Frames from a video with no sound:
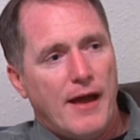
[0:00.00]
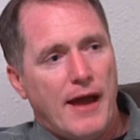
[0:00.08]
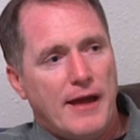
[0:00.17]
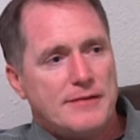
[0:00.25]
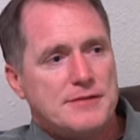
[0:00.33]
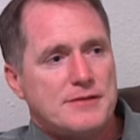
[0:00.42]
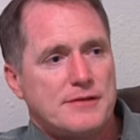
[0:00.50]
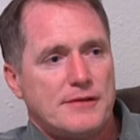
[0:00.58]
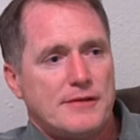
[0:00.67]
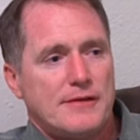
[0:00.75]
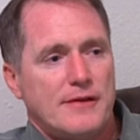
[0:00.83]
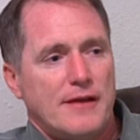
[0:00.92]
And
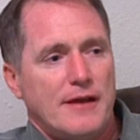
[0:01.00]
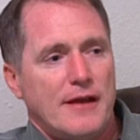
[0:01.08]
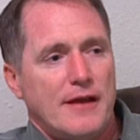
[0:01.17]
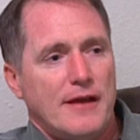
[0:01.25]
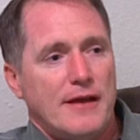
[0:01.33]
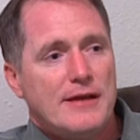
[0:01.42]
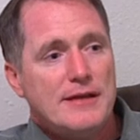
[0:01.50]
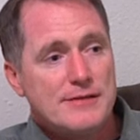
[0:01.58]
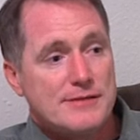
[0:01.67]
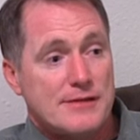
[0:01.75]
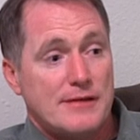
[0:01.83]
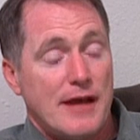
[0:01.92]
it
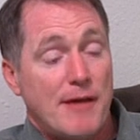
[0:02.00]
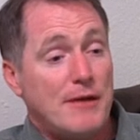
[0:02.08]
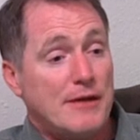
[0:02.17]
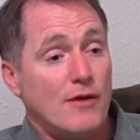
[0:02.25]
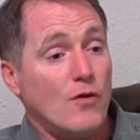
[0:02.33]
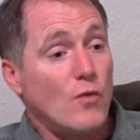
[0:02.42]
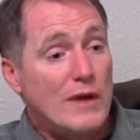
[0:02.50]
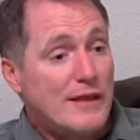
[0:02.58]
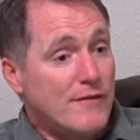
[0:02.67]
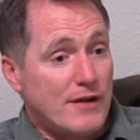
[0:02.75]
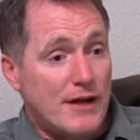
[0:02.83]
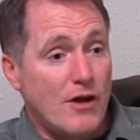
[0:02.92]
is, I mean, we
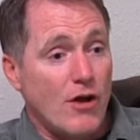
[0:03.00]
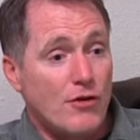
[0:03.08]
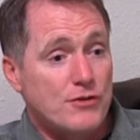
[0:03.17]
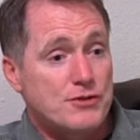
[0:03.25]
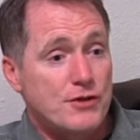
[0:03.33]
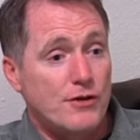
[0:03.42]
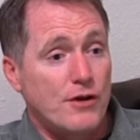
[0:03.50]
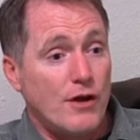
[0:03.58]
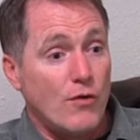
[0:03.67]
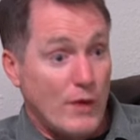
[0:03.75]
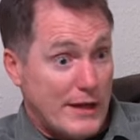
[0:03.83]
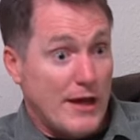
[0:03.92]
live in a culture,
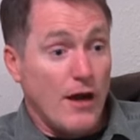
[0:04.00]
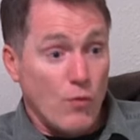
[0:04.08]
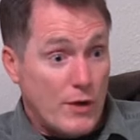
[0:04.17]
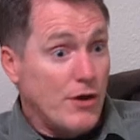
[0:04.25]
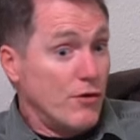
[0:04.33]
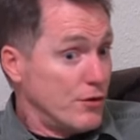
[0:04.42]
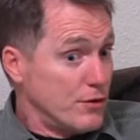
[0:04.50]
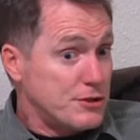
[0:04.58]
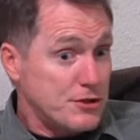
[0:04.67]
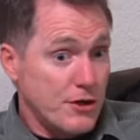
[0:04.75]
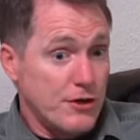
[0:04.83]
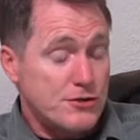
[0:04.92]
we, co- we go to a
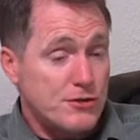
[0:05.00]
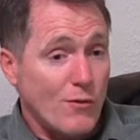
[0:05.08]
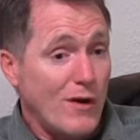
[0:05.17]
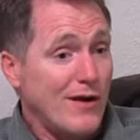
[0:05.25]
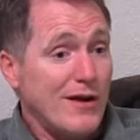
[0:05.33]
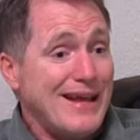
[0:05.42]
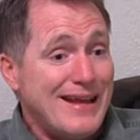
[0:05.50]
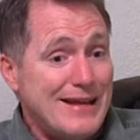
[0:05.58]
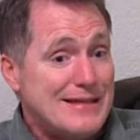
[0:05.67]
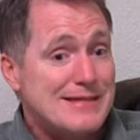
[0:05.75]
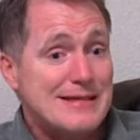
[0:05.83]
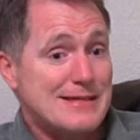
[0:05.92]
church where it
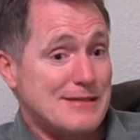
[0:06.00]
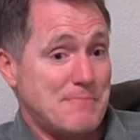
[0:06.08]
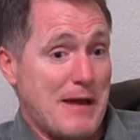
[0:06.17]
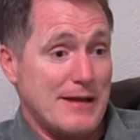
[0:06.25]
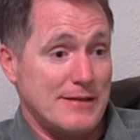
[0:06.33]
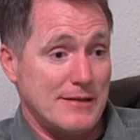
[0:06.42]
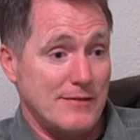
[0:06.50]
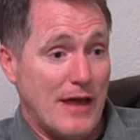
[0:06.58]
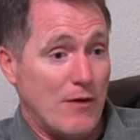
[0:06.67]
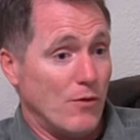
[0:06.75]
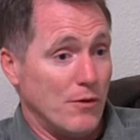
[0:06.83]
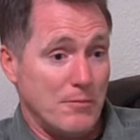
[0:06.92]
is expected
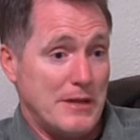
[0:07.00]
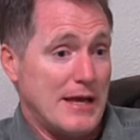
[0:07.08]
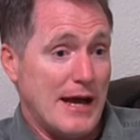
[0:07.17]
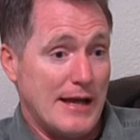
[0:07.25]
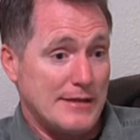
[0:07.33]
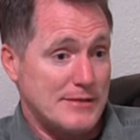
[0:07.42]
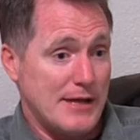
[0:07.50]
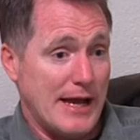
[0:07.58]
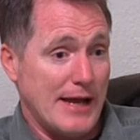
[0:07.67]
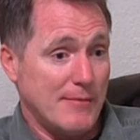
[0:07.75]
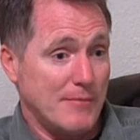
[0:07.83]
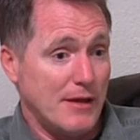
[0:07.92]
that we'll be on
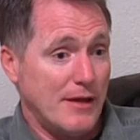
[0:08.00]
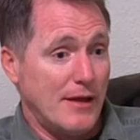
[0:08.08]
time.